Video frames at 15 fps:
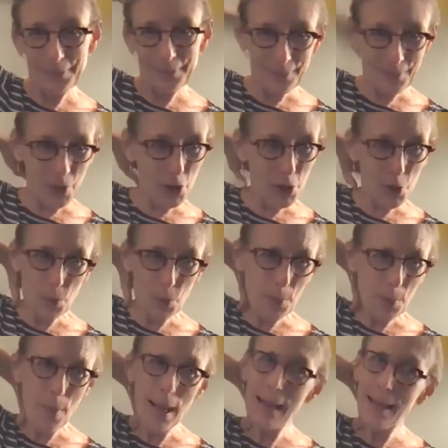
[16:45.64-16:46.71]
Just to
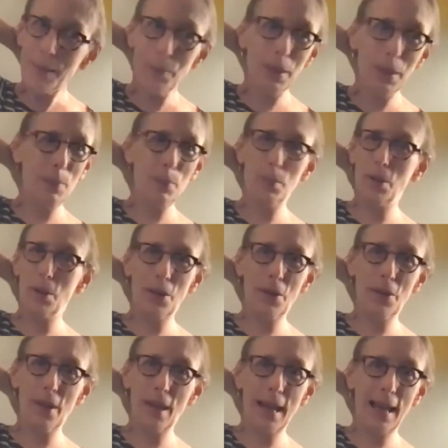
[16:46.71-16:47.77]
remind people
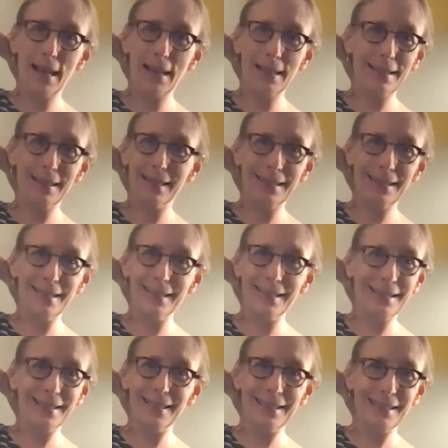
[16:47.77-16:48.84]
that
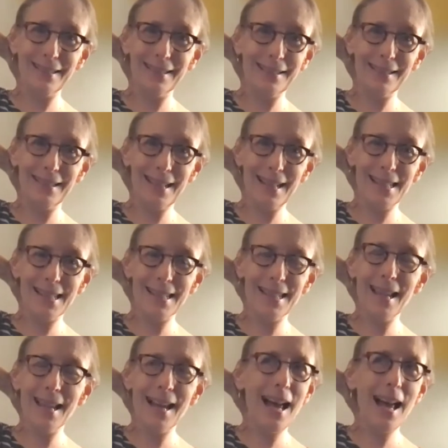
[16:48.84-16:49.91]
it's
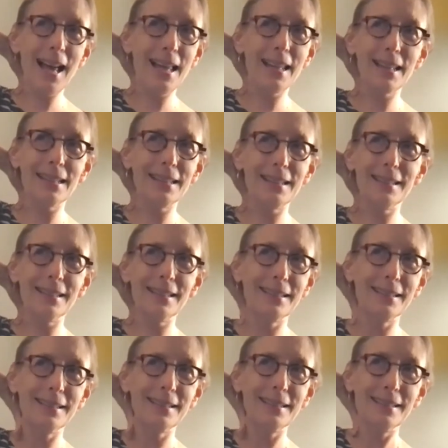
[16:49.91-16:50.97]
not
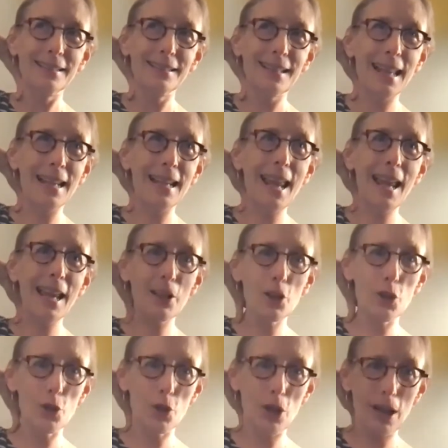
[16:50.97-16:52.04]
an
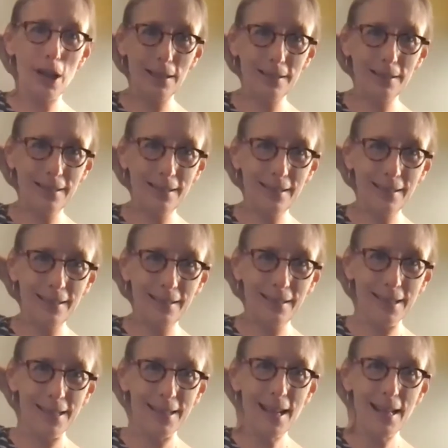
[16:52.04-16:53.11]
extra,
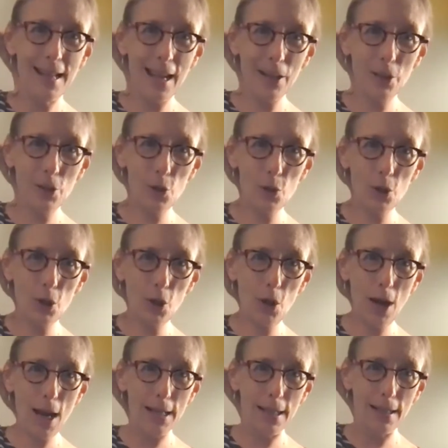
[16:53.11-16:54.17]
it's not extra
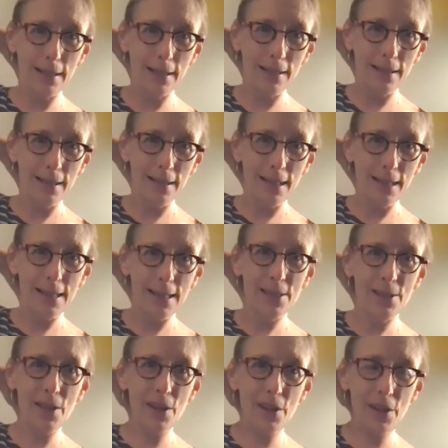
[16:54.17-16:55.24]
credit, it's
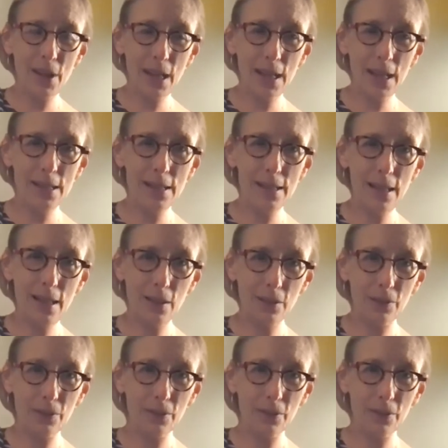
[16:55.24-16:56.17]
the thing itself.